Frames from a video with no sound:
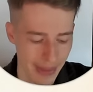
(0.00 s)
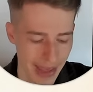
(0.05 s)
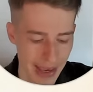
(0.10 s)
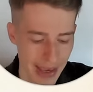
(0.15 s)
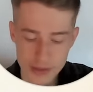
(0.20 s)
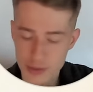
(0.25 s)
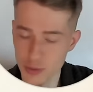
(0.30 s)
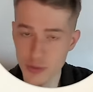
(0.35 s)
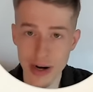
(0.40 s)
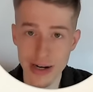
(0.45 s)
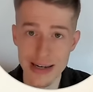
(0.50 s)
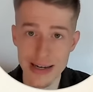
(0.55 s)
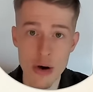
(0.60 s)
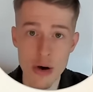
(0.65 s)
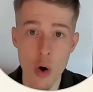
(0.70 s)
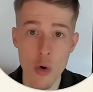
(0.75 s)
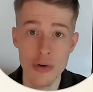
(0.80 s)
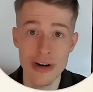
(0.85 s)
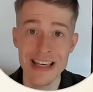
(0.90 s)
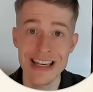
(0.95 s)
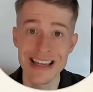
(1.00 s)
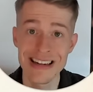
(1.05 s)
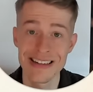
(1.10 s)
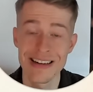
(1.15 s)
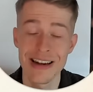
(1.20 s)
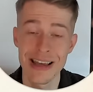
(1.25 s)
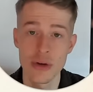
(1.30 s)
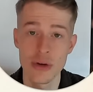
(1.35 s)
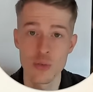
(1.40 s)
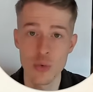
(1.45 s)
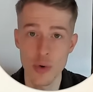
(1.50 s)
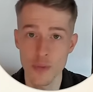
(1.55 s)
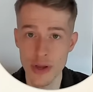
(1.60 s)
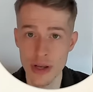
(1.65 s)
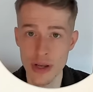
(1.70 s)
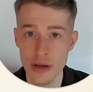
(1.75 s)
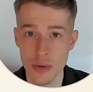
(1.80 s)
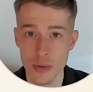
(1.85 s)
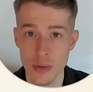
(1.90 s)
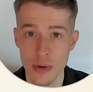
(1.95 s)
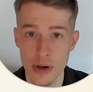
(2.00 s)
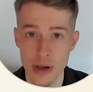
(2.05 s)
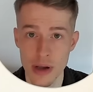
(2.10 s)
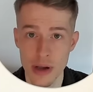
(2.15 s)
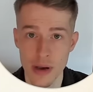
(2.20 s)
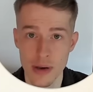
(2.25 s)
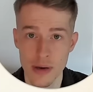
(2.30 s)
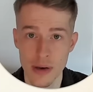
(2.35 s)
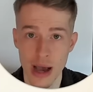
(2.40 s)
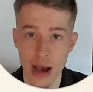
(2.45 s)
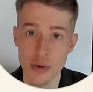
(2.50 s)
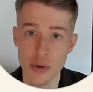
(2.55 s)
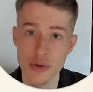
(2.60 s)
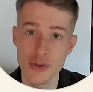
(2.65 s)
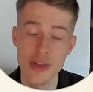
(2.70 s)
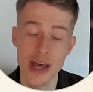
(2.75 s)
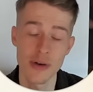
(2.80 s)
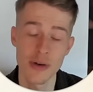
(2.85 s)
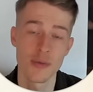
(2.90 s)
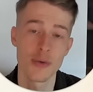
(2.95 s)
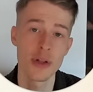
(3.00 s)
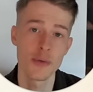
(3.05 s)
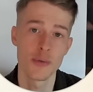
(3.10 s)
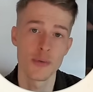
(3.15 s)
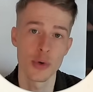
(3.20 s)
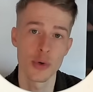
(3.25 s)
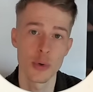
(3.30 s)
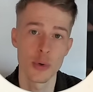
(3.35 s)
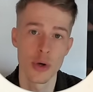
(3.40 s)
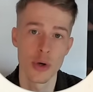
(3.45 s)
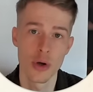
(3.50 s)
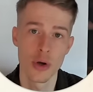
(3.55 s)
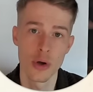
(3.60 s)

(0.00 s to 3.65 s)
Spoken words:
is right now already contained within you. How does that feel for you?